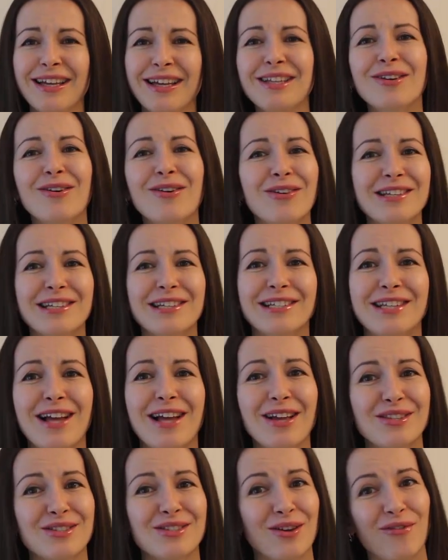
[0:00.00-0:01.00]
in order
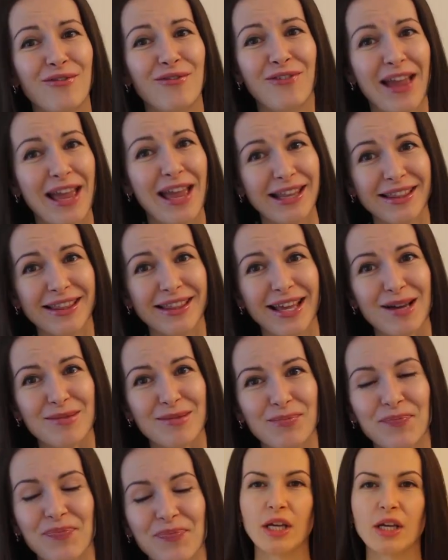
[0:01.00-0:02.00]
not to offend
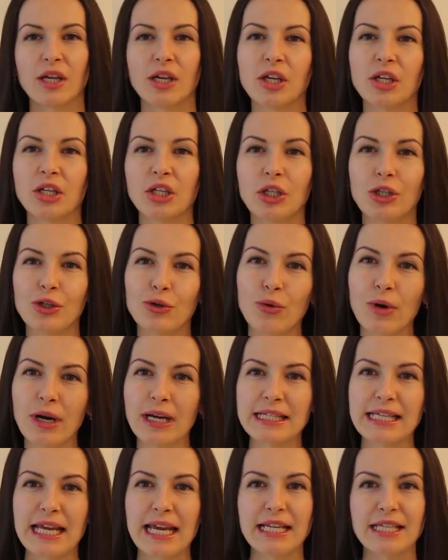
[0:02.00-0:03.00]
them. You
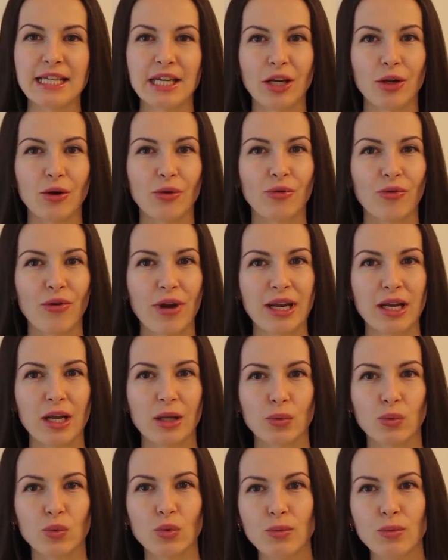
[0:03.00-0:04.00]
are dating Ukrainian